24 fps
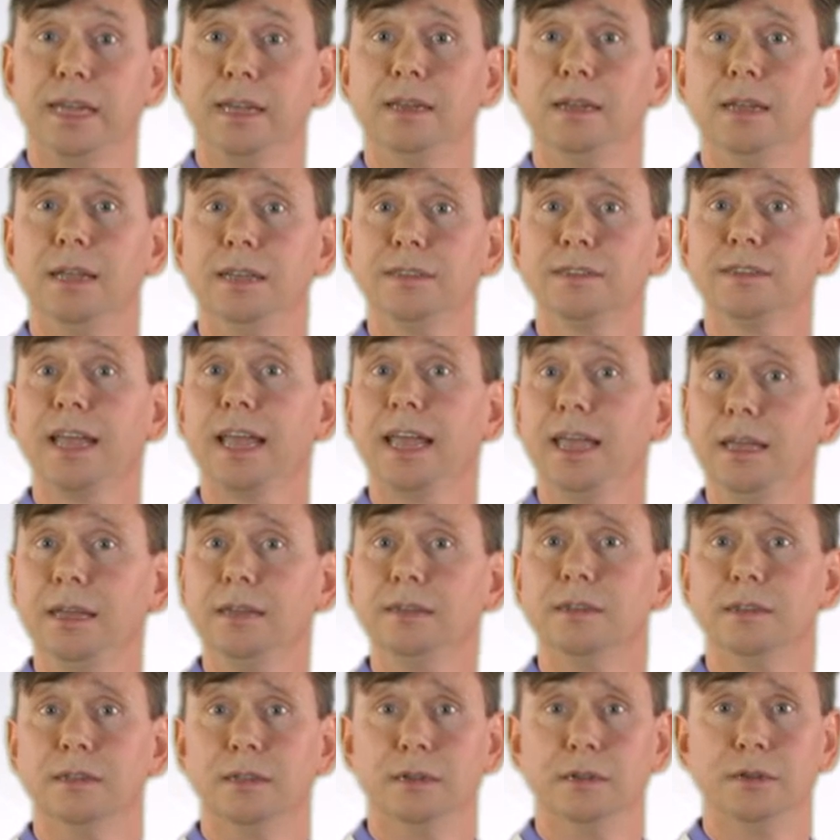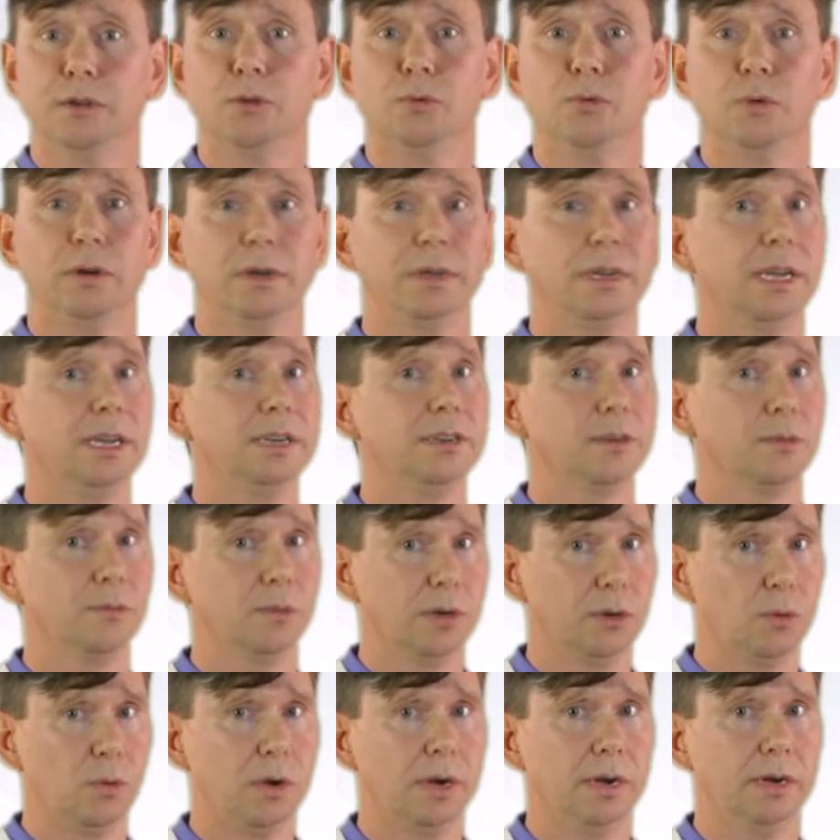and less hand-to-lung coordination
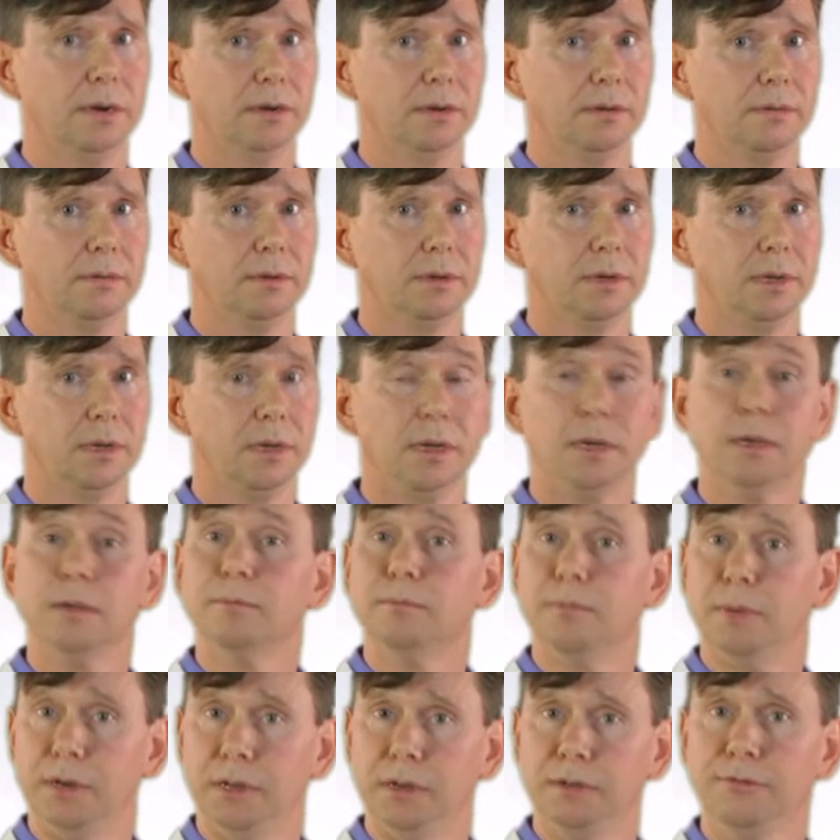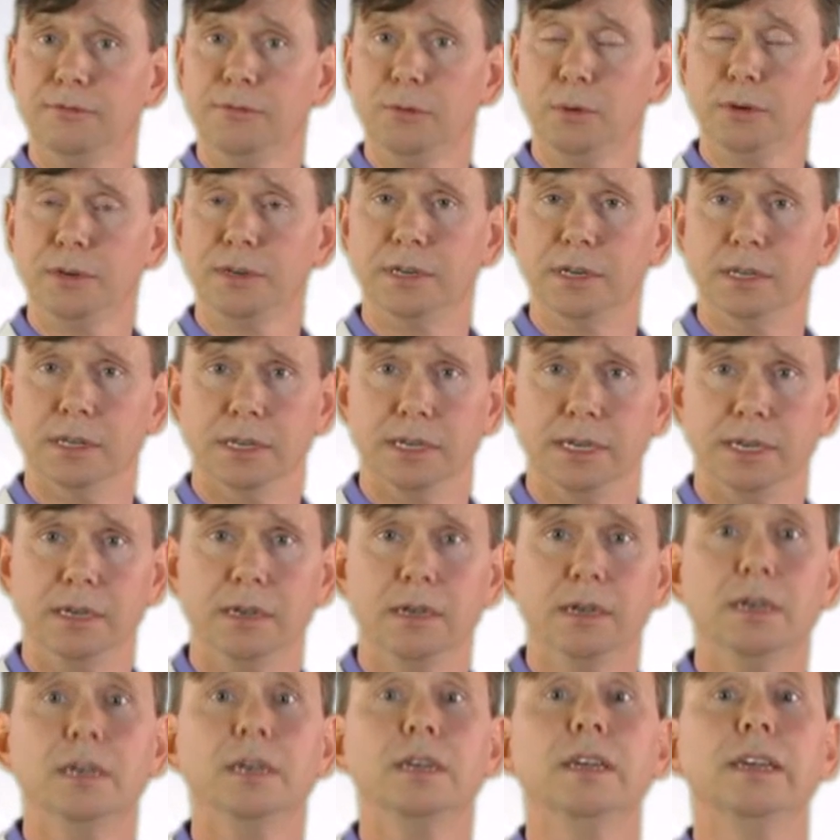required. But unfortunately,
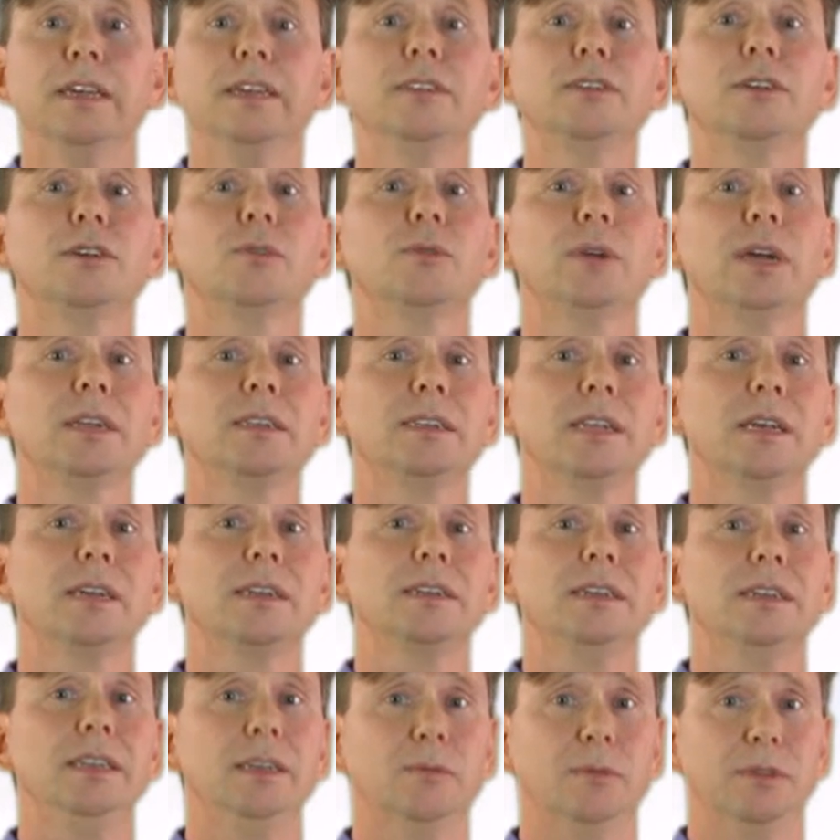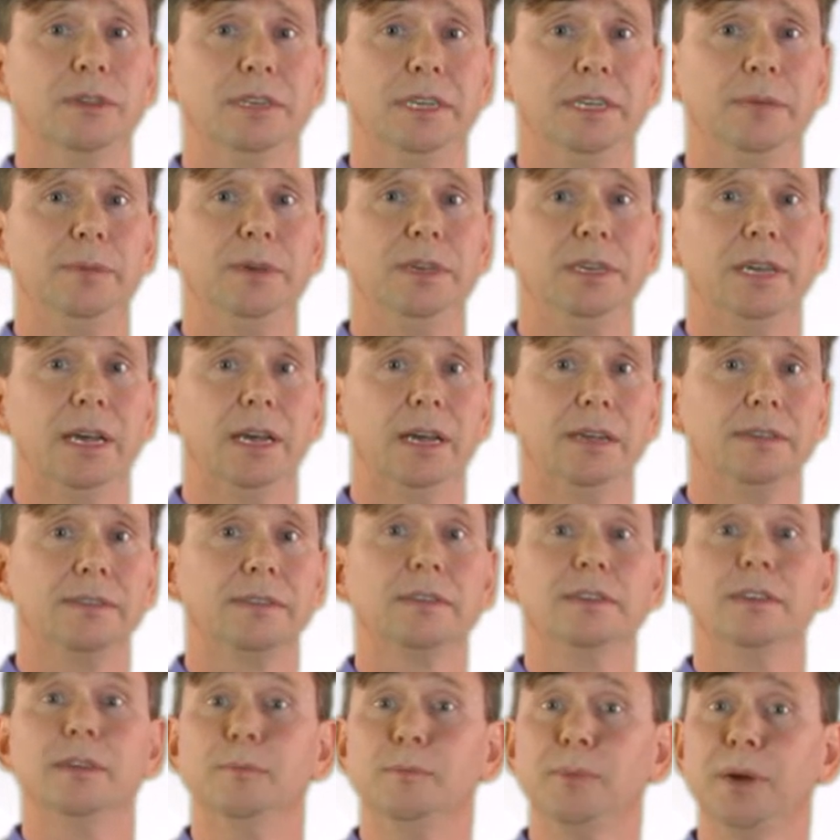incorrect technique with DPIs
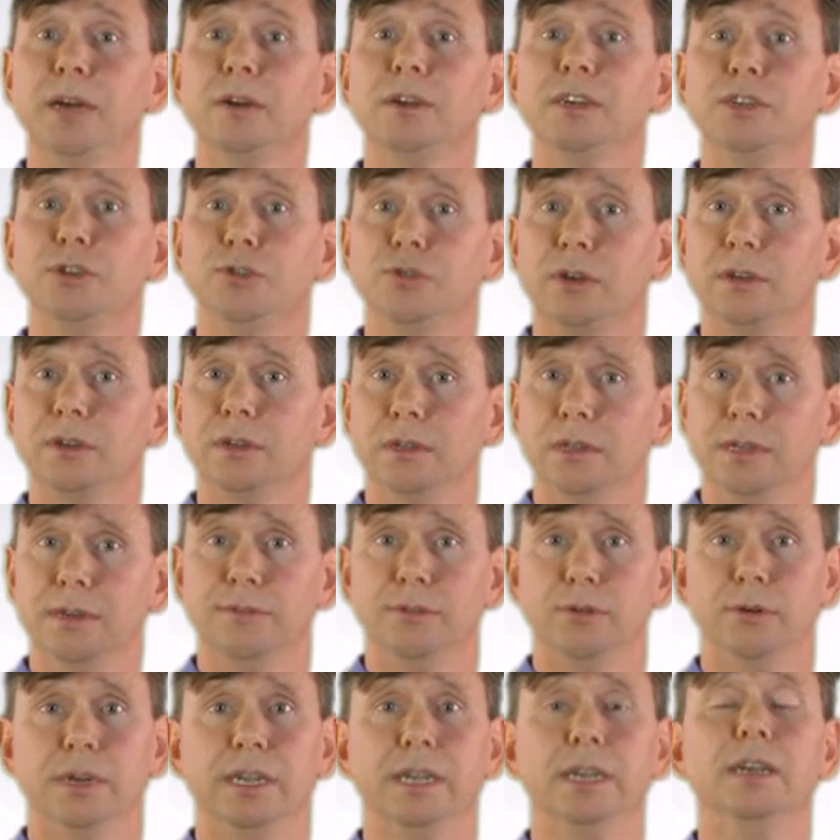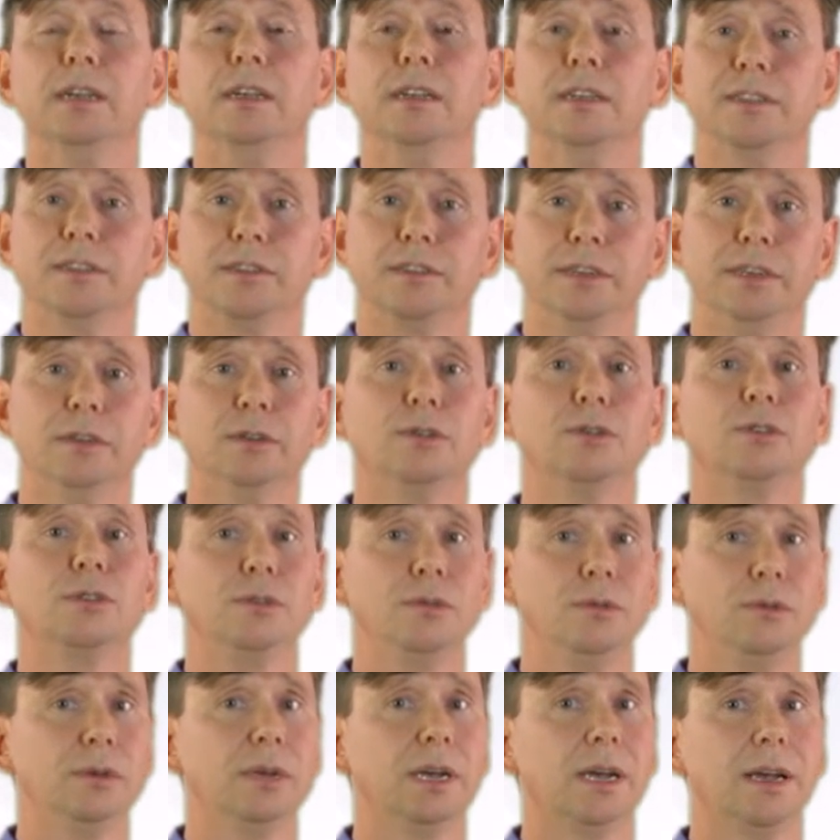impairing drug delivery is still
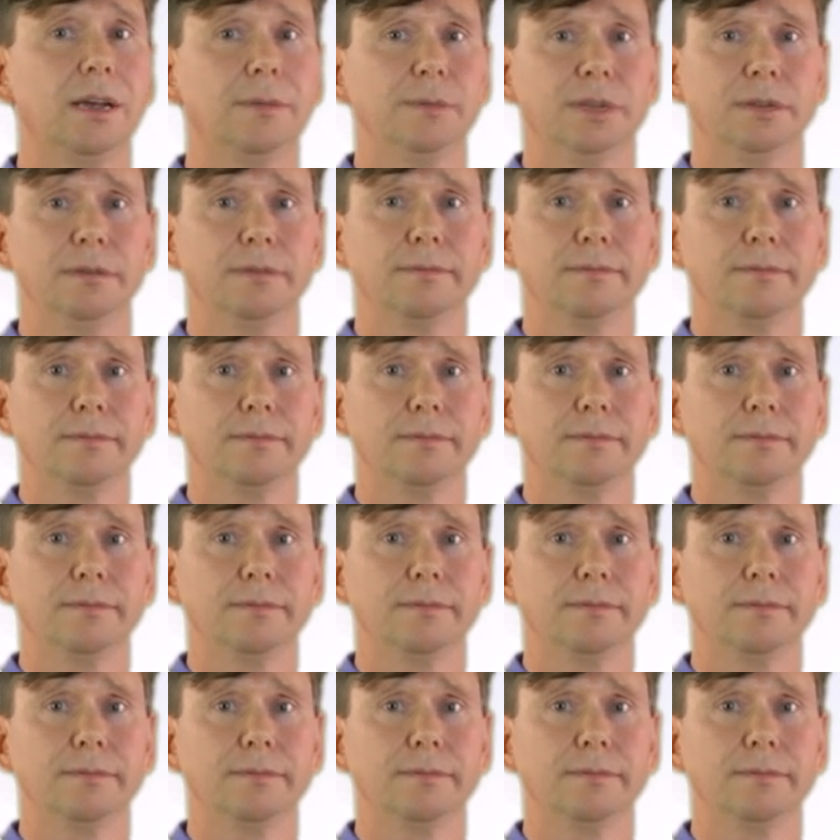too common.